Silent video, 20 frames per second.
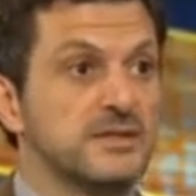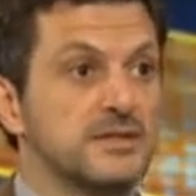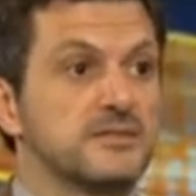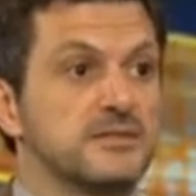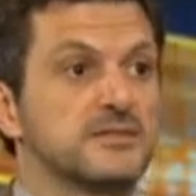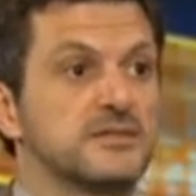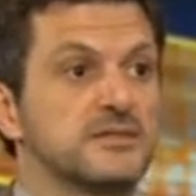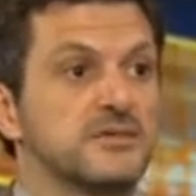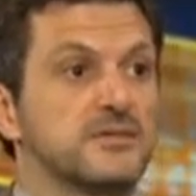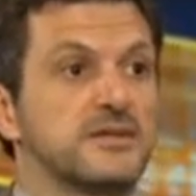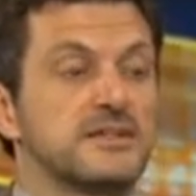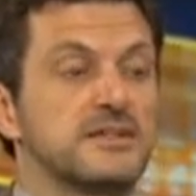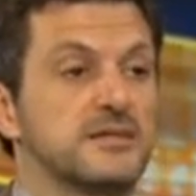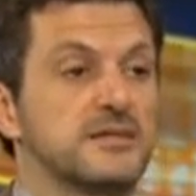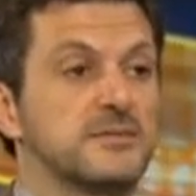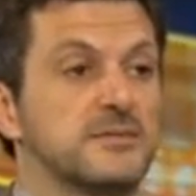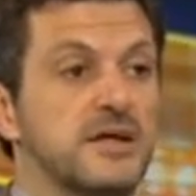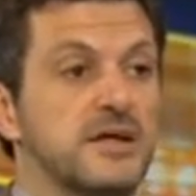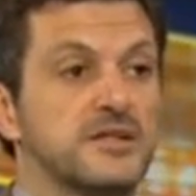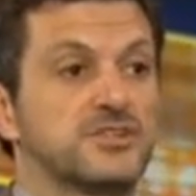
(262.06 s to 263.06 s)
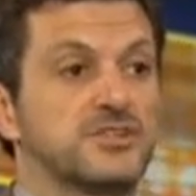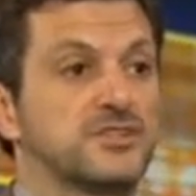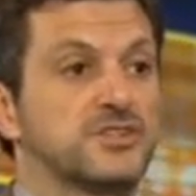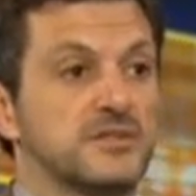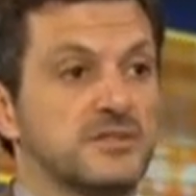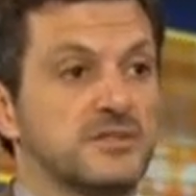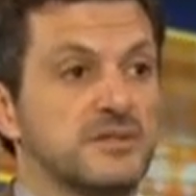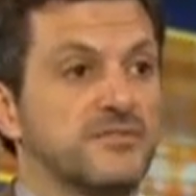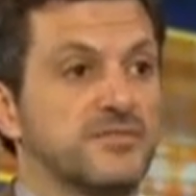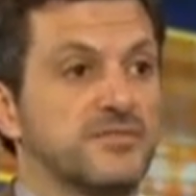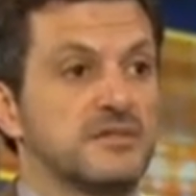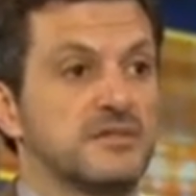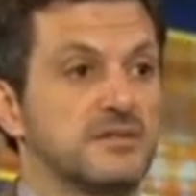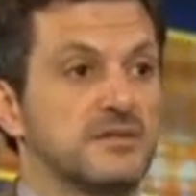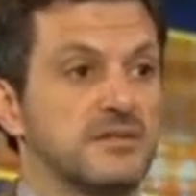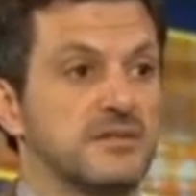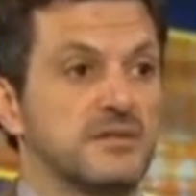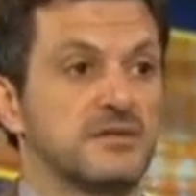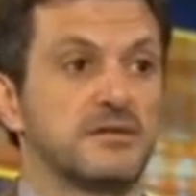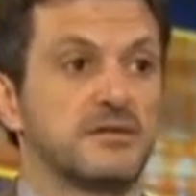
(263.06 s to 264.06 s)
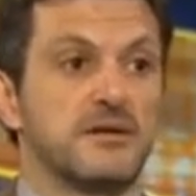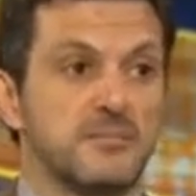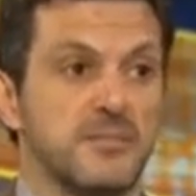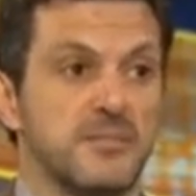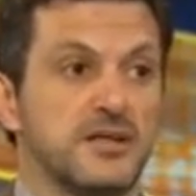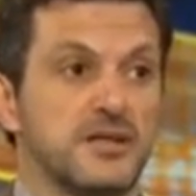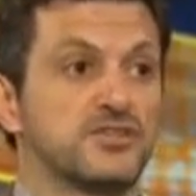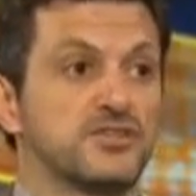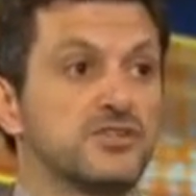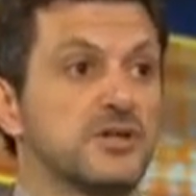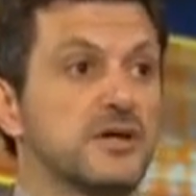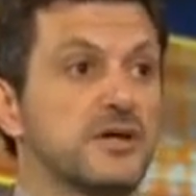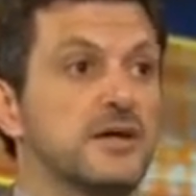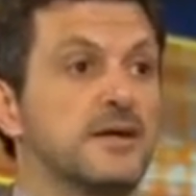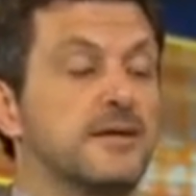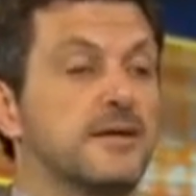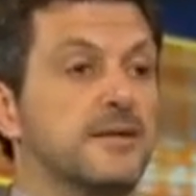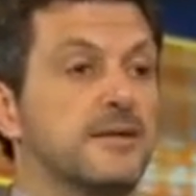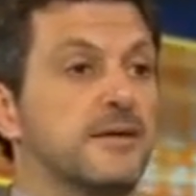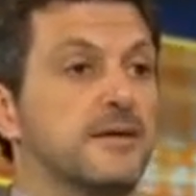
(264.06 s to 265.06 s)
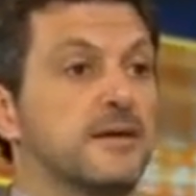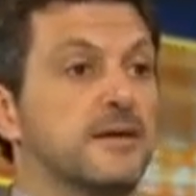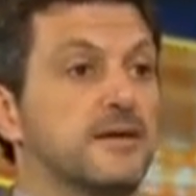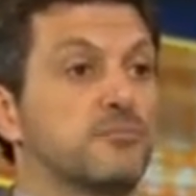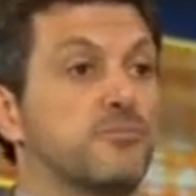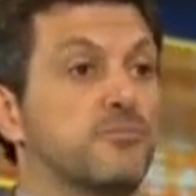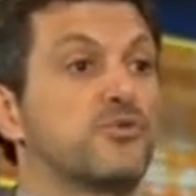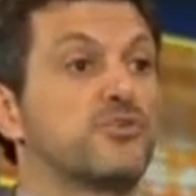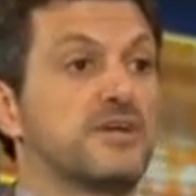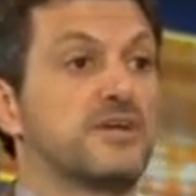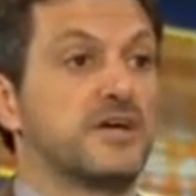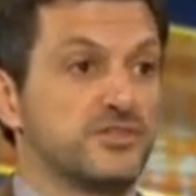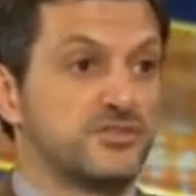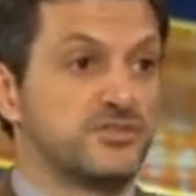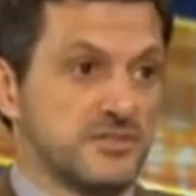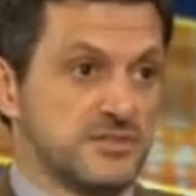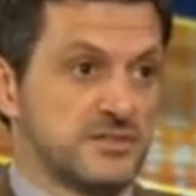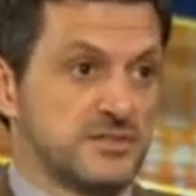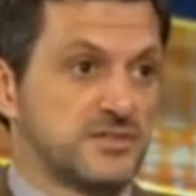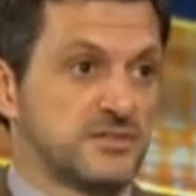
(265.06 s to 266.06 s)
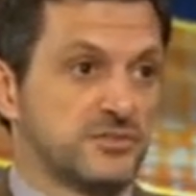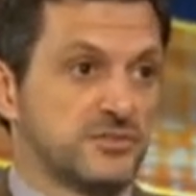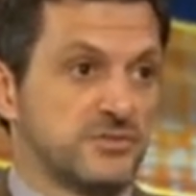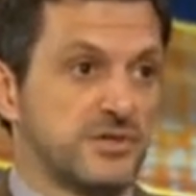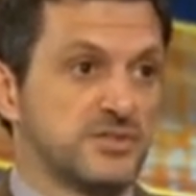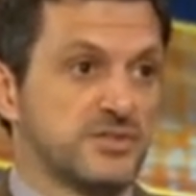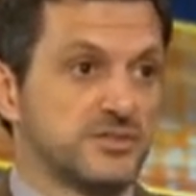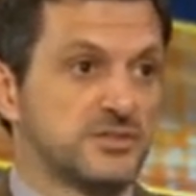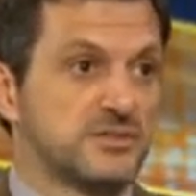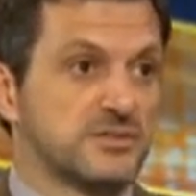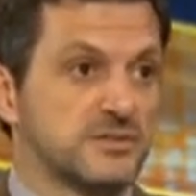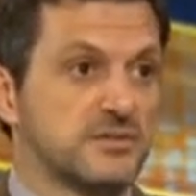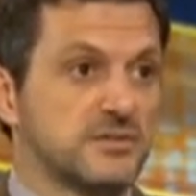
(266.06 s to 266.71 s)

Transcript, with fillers: So it's a much different uh, and much uh, more dangerous situation.